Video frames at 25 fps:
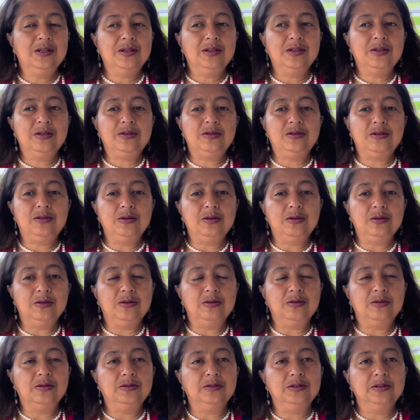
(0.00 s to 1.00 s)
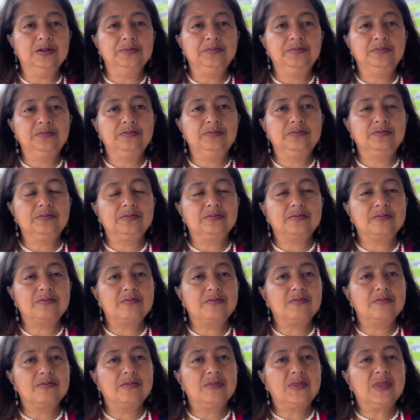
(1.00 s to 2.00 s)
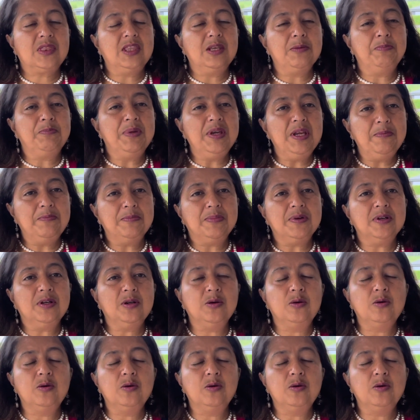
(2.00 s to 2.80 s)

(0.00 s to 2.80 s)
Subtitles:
So the people